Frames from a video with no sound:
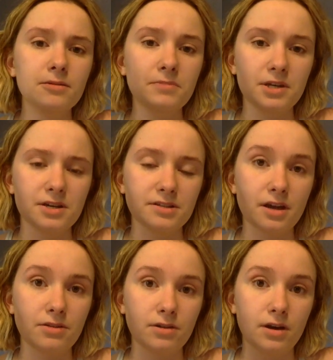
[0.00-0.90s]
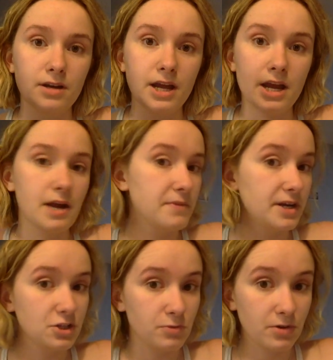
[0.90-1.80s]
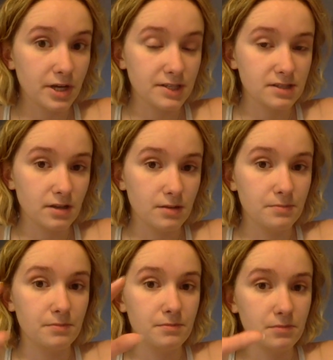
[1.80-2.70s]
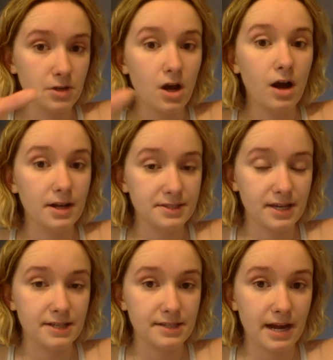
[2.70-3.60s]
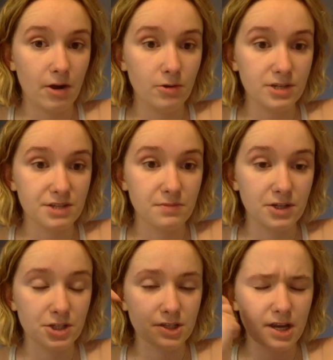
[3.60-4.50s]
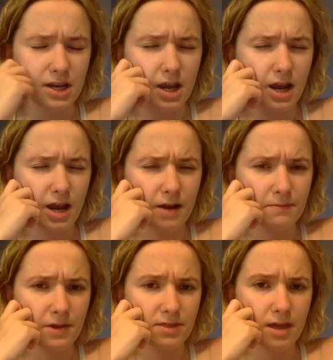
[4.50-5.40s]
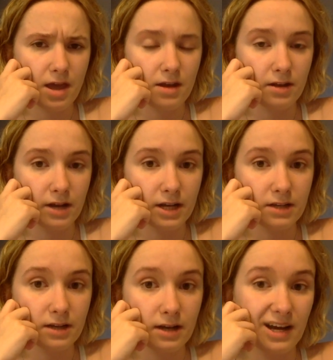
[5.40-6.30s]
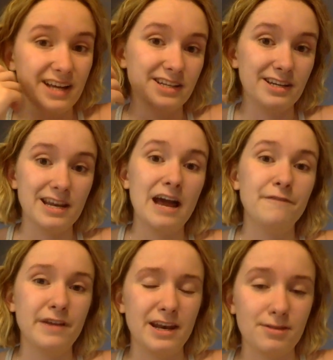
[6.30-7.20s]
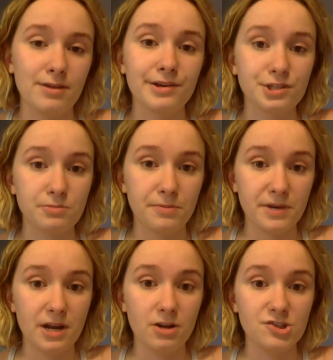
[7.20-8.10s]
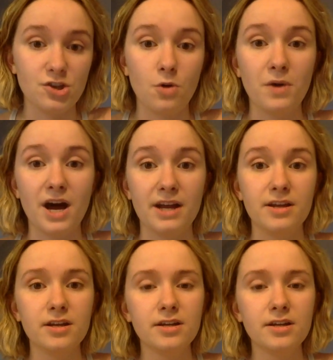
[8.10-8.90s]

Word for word: because I thought, hey, I might as well get some content out as much as I can, but then, like, I didn't have anything else prepared, so by